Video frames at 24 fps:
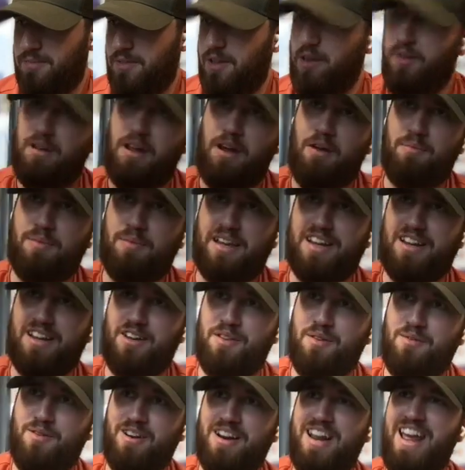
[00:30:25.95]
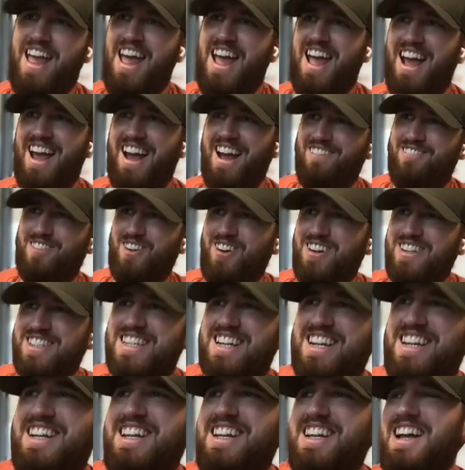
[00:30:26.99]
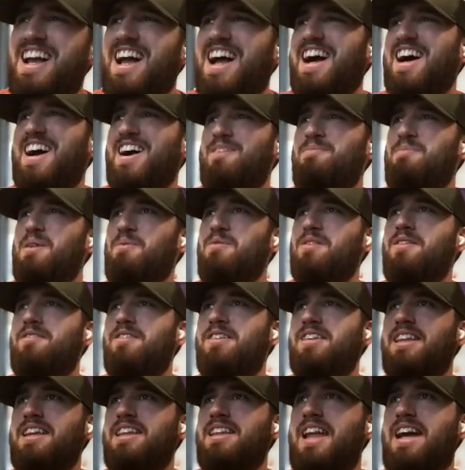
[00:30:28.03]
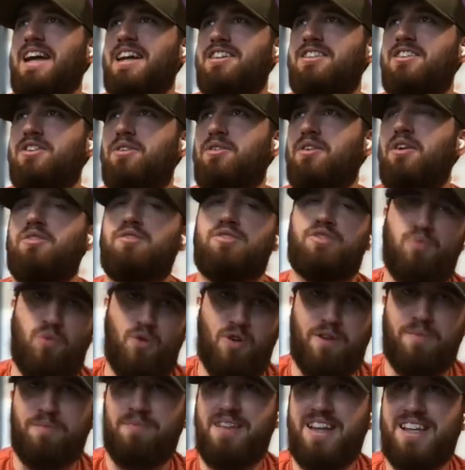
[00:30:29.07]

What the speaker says: I'm blanking on the word, of course, but we really like to swarm.